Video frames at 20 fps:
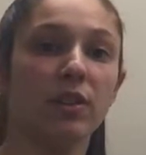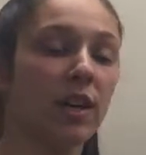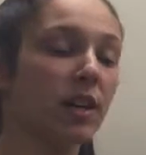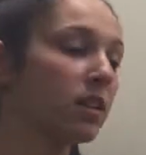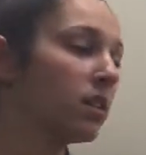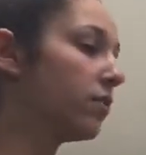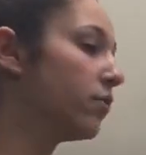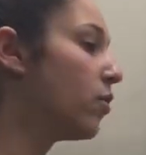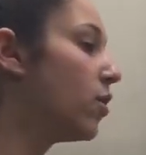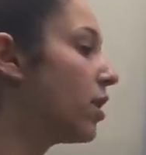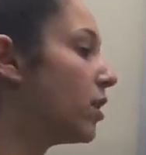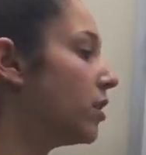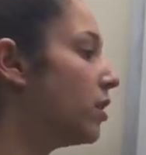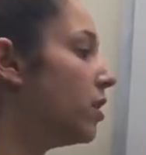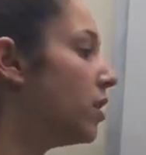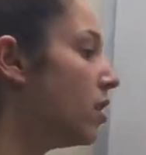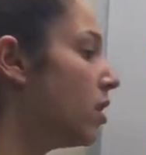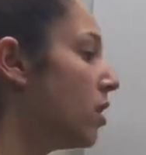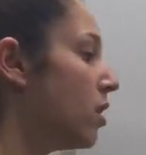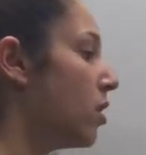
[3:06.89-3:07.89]
-1,
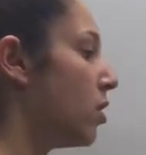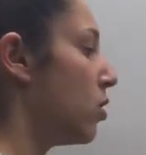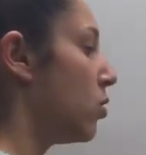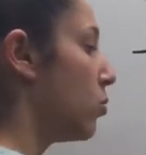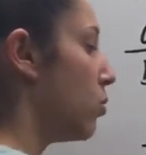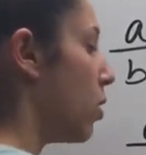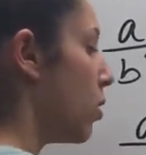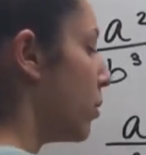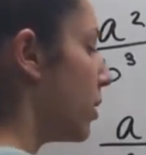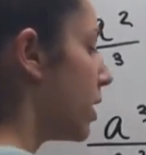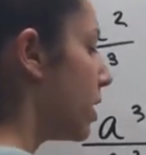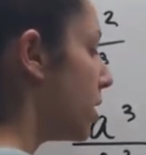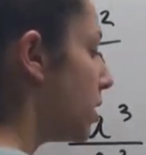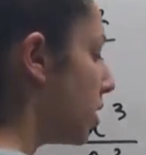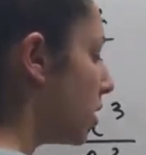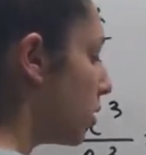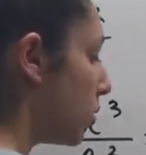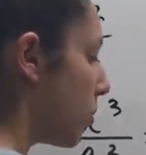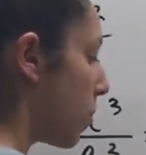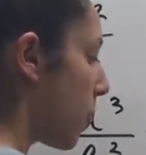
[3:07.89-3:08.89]
what we could
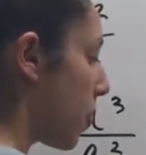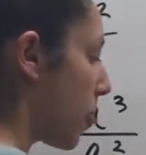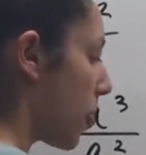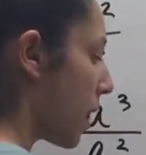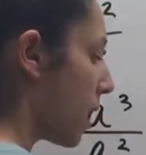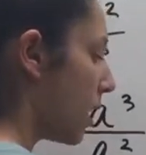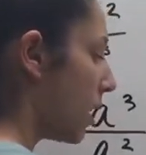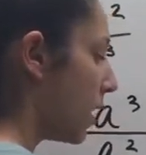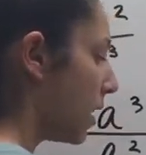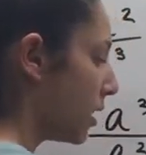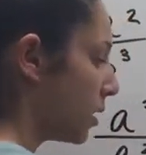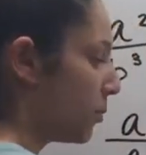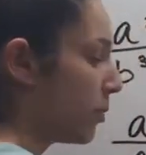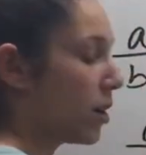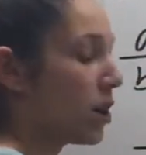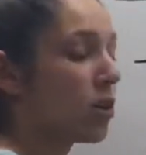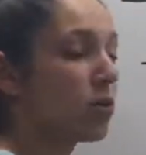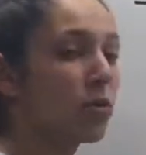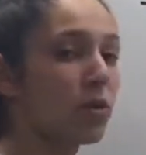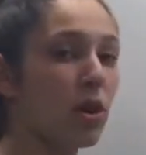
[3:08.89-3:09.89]
do is
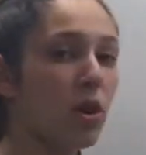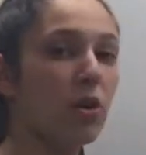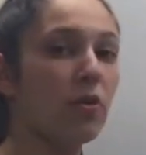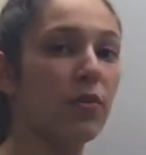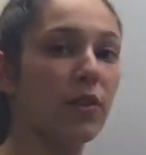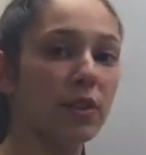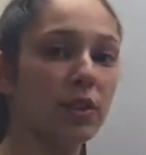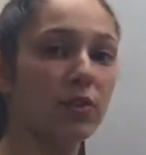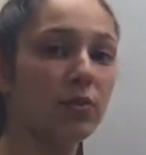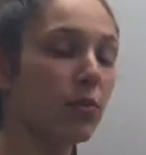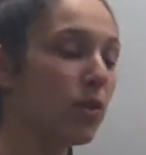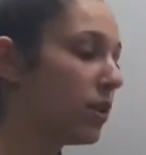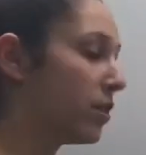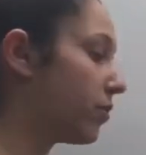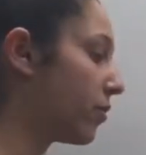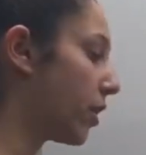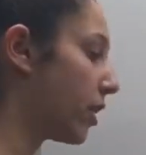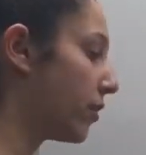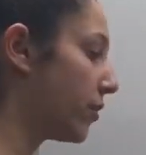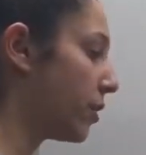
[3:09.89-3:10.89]
put our coefficient 1
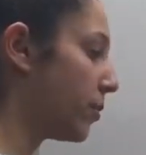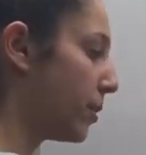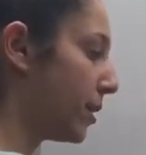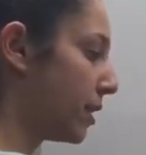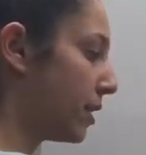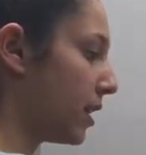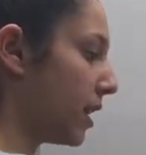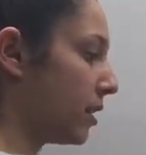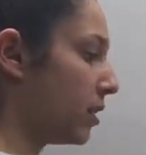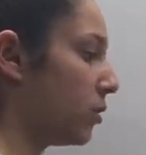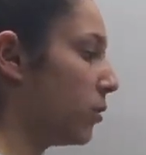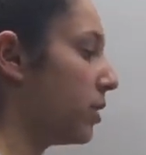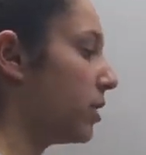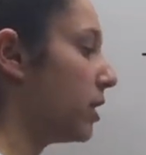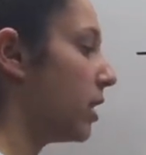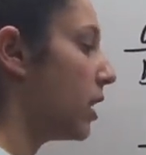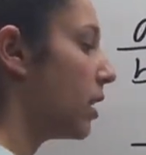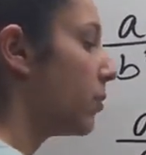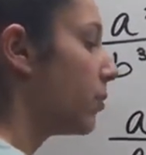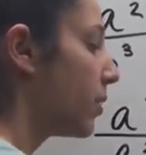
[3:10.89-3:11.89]
in front of it, because that's always
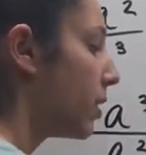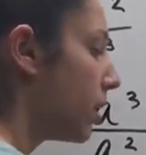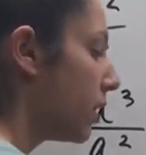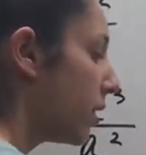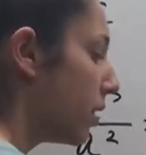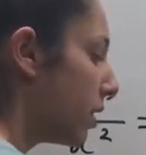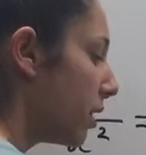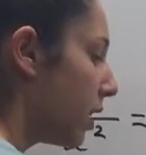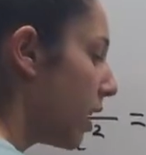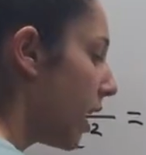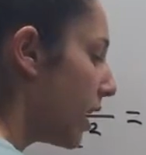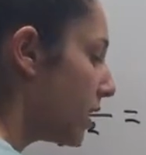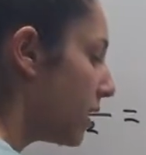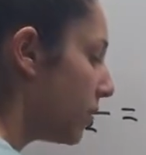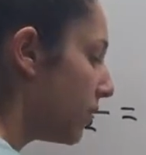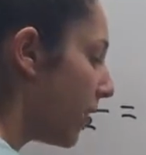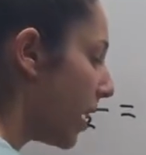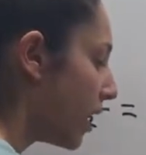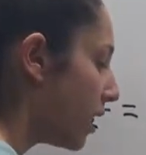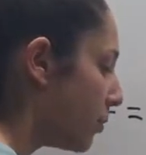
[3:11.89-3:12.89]
there, and
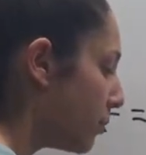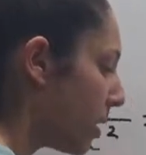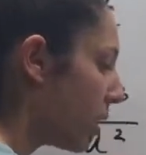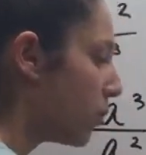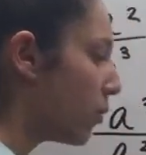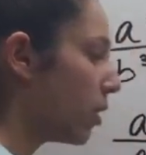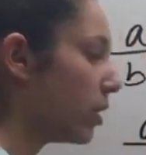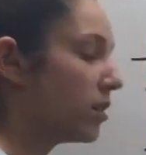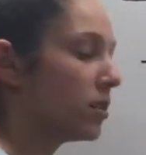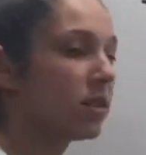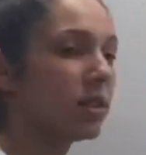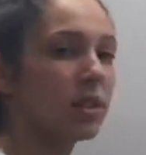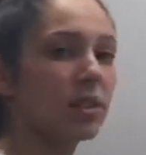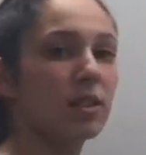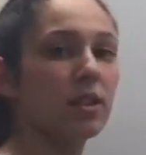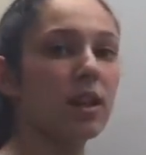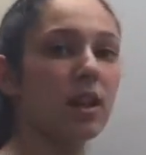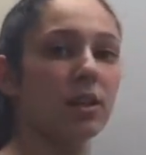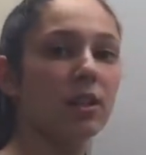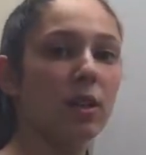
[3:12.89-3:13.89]
divide it by 1,
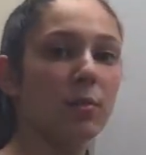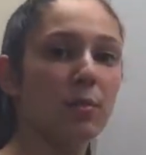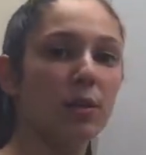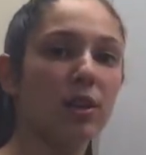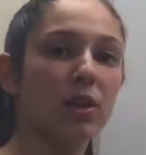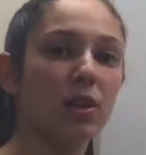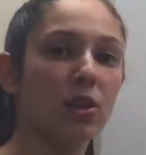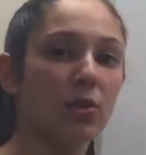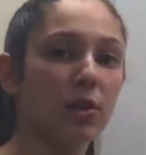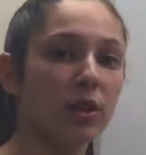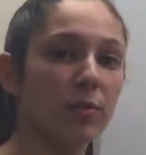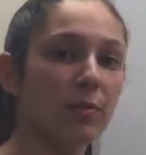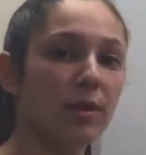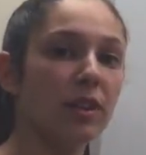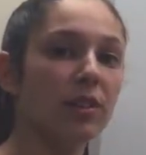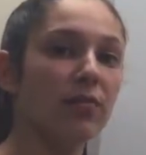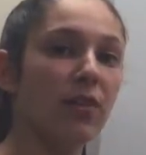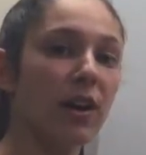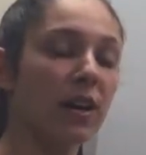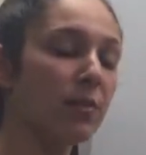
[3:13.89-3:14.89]
since a number can always be
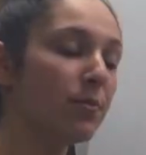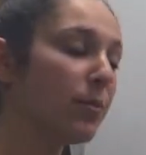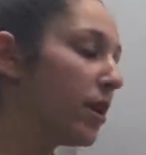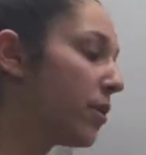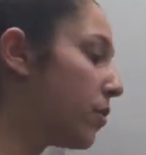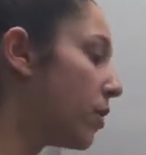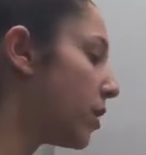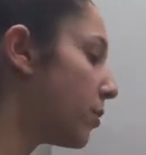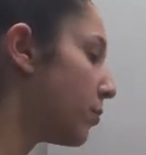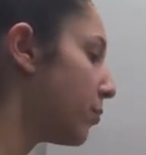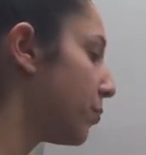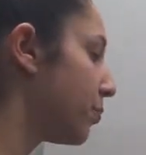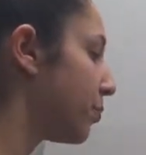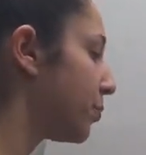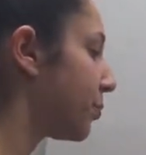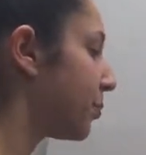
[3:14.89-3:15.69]
divided by 1.